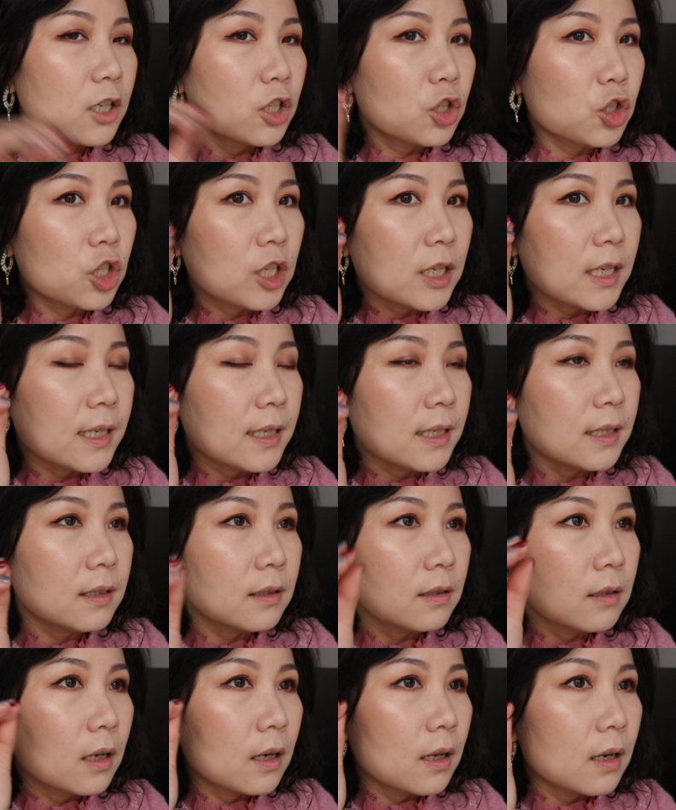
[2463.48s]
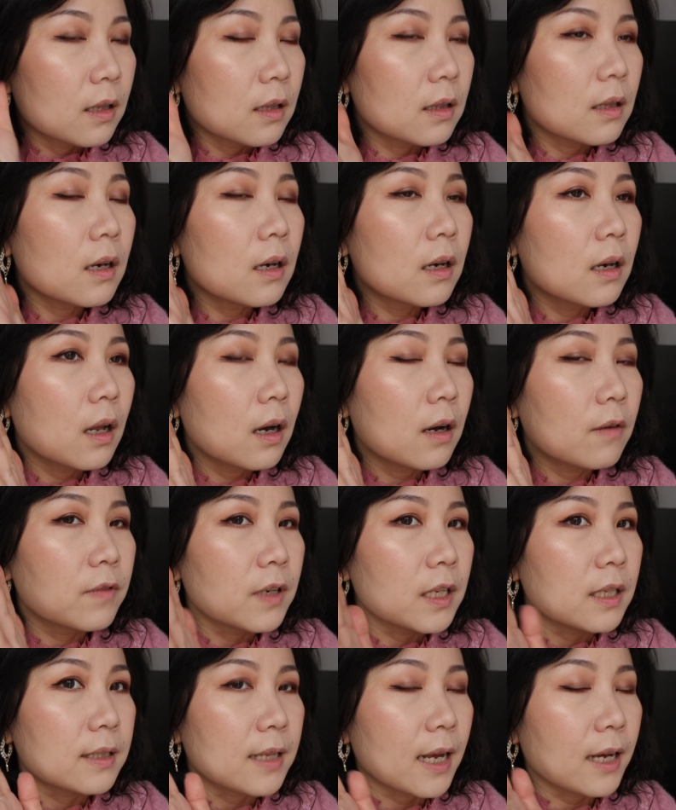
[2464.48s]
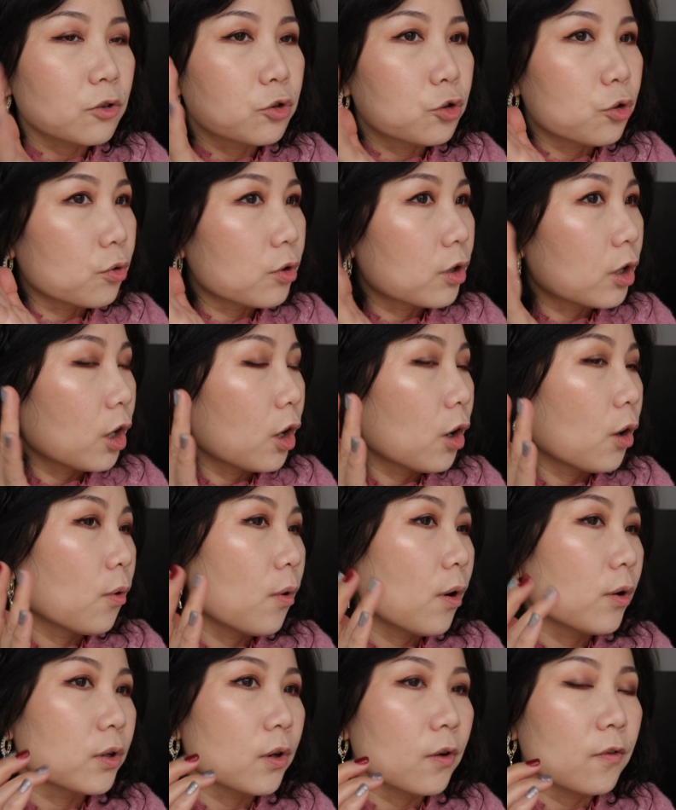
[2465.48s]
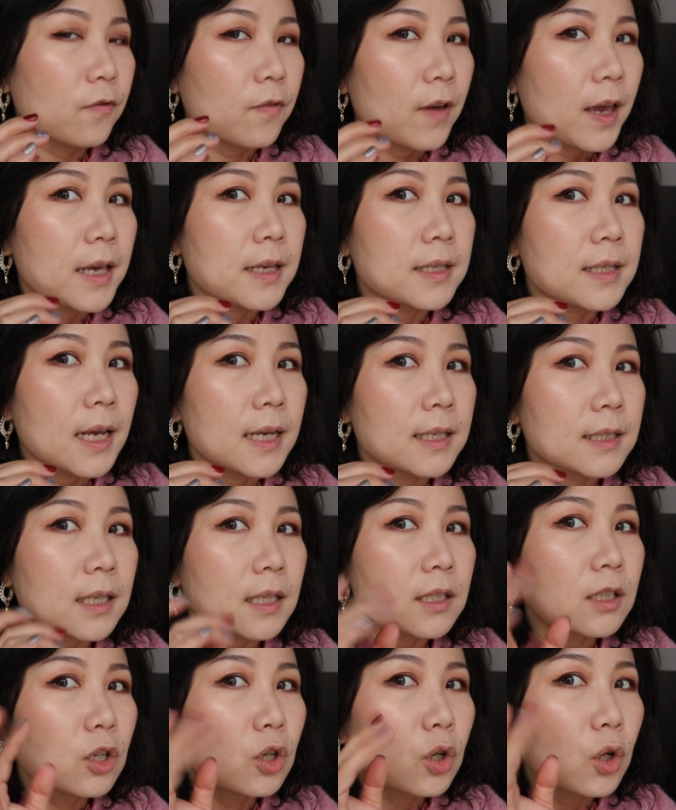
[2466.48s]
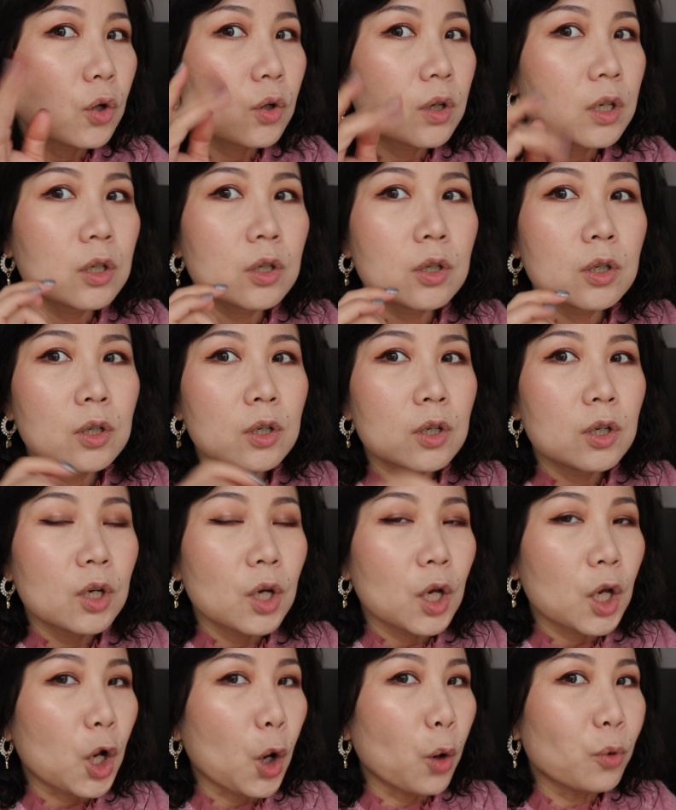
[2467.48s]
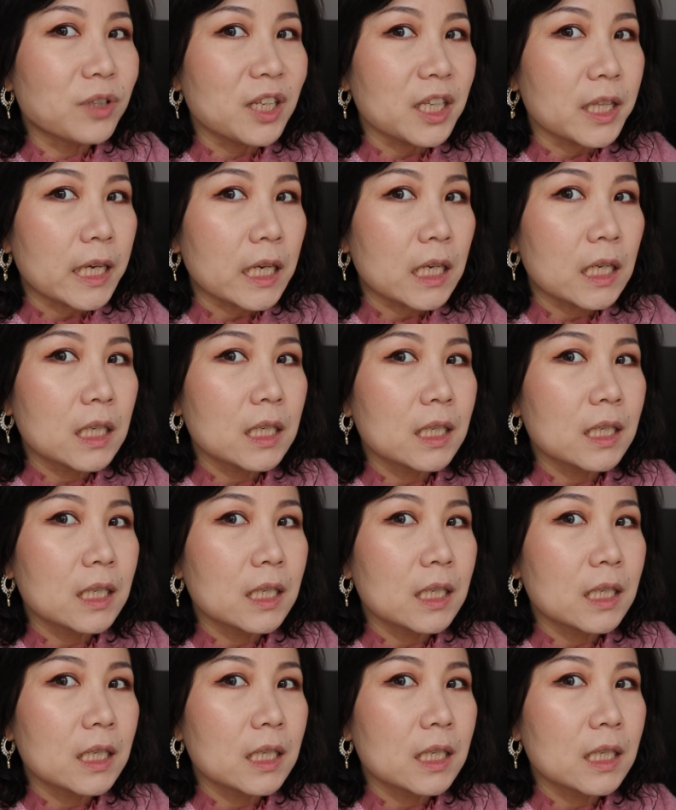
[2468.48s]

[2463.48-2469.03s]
sheen, lovely natural glow on your face. It doesn't look goldeny.